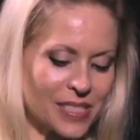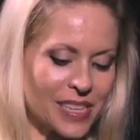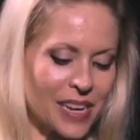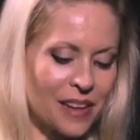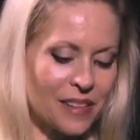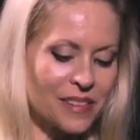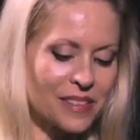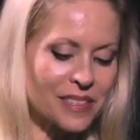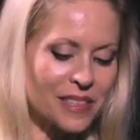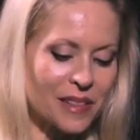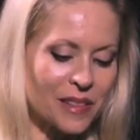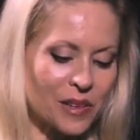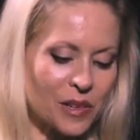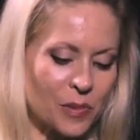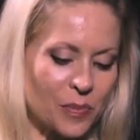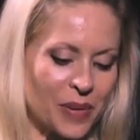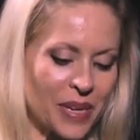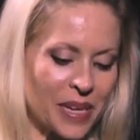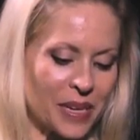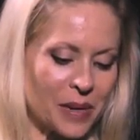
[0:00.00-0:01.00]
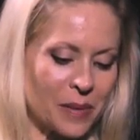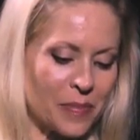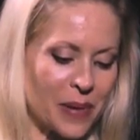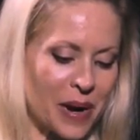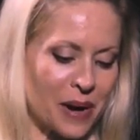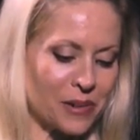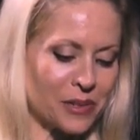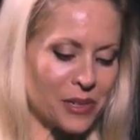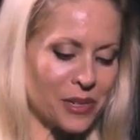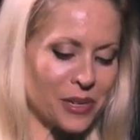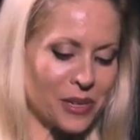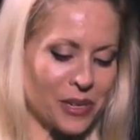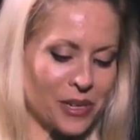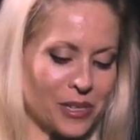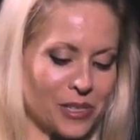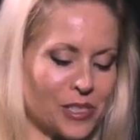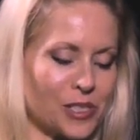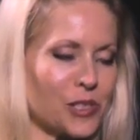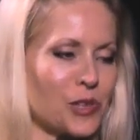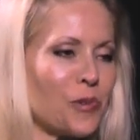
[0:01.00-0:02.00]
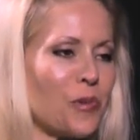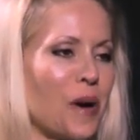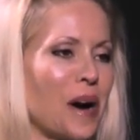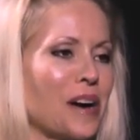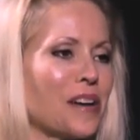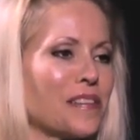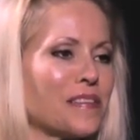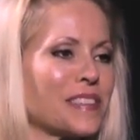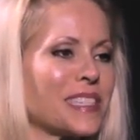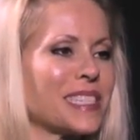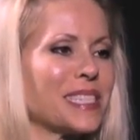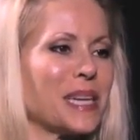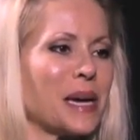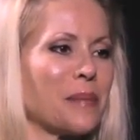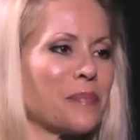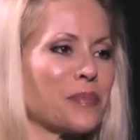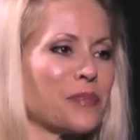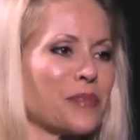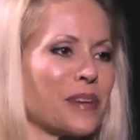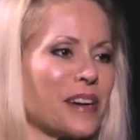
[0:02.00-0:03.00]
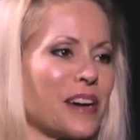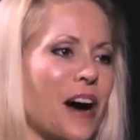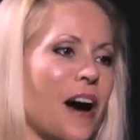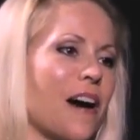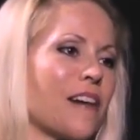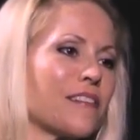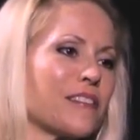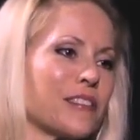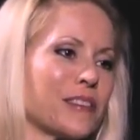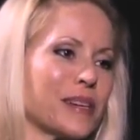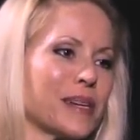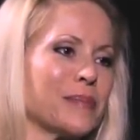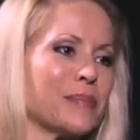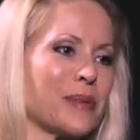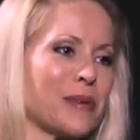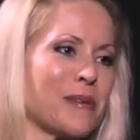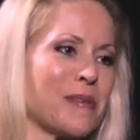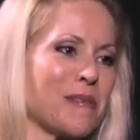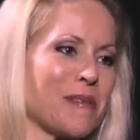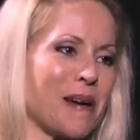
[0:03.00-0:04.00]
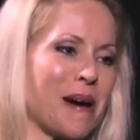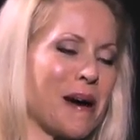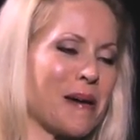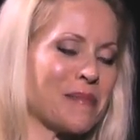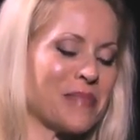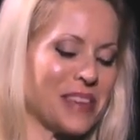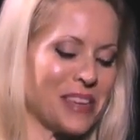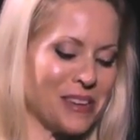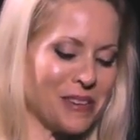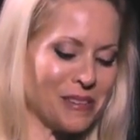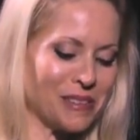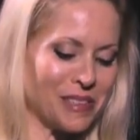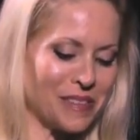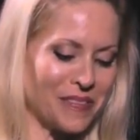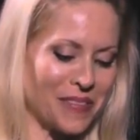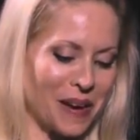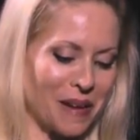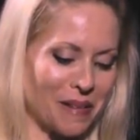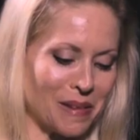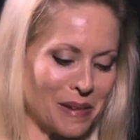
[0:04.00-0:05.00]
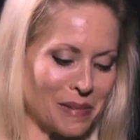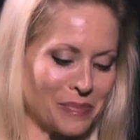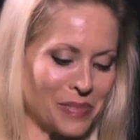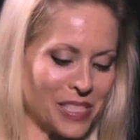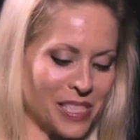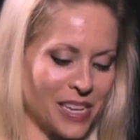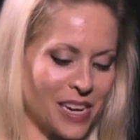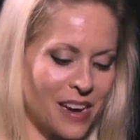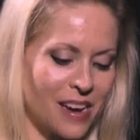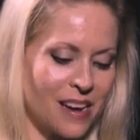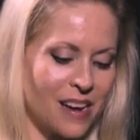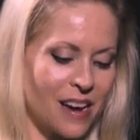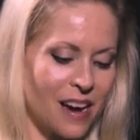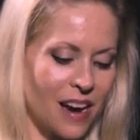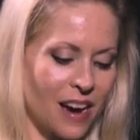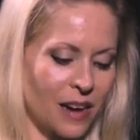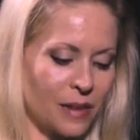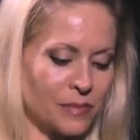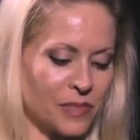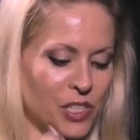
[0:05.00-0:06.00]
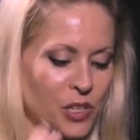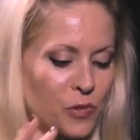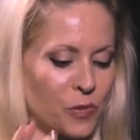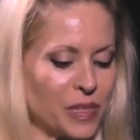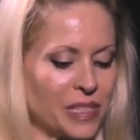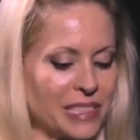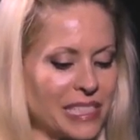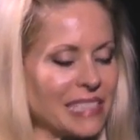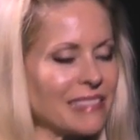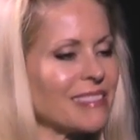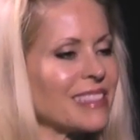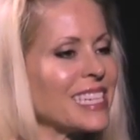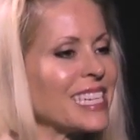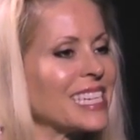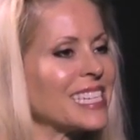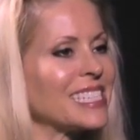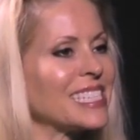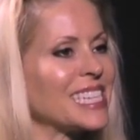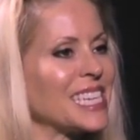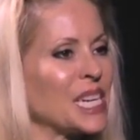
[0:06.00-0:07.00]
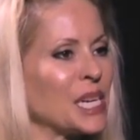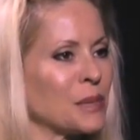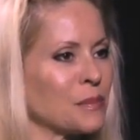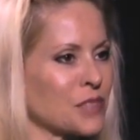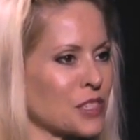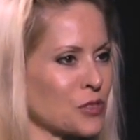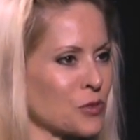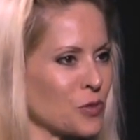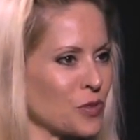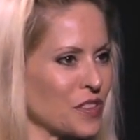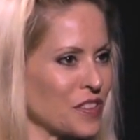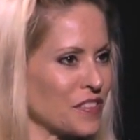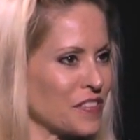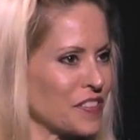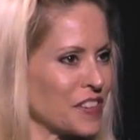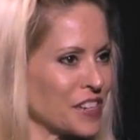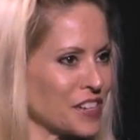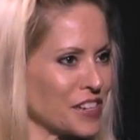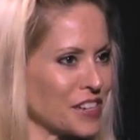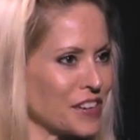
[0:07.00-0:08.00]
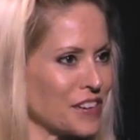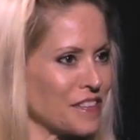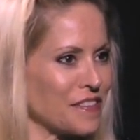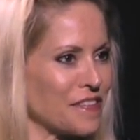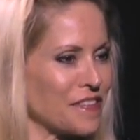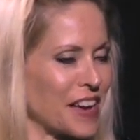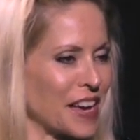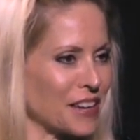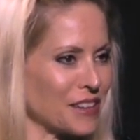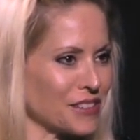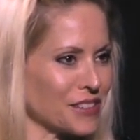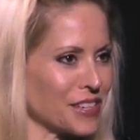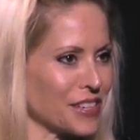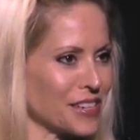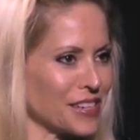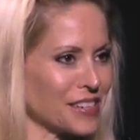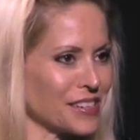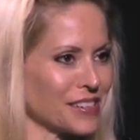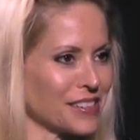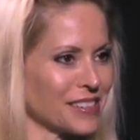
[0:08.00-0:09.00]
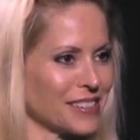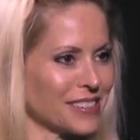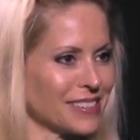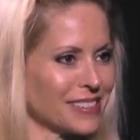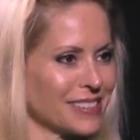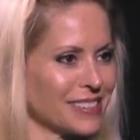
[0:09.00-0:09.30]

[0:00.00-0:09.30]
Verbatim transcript: Tell us a little bit about your 12 step recovery program that you developed um, to really lead teams through the fear of failure.